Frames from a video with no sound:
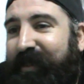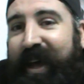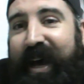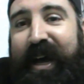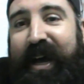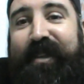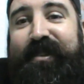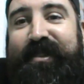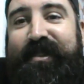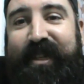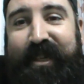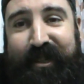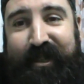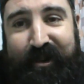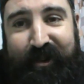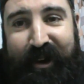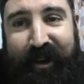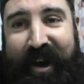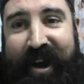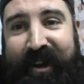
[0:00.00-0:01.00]
The Hunting
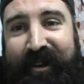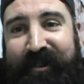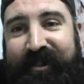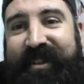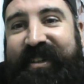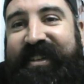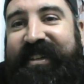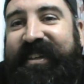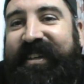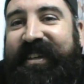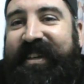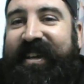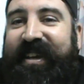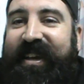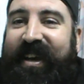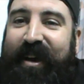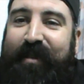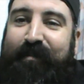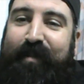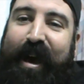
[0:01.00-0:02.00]
Ground
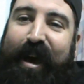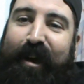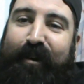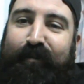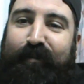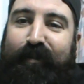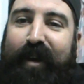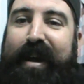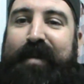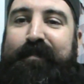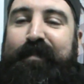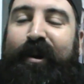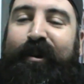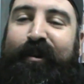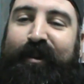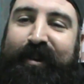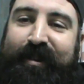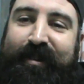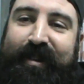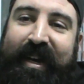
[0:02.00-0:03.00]
about rape
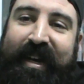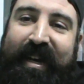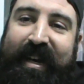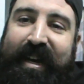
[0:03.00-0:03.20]
on